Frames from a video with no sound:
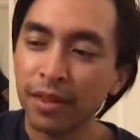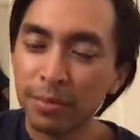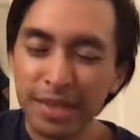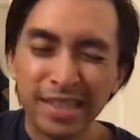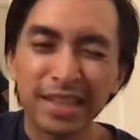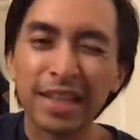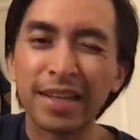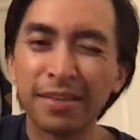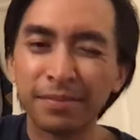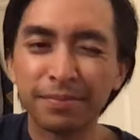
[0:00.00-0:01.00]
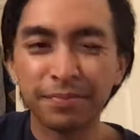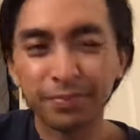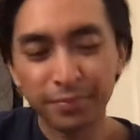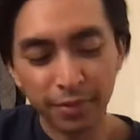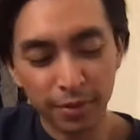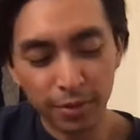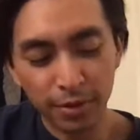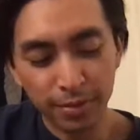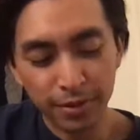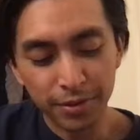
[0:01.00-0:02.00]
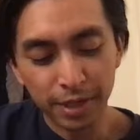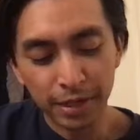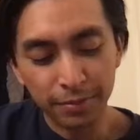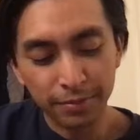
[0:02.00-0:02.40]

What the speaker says: but it's late. Don't want to be too loud.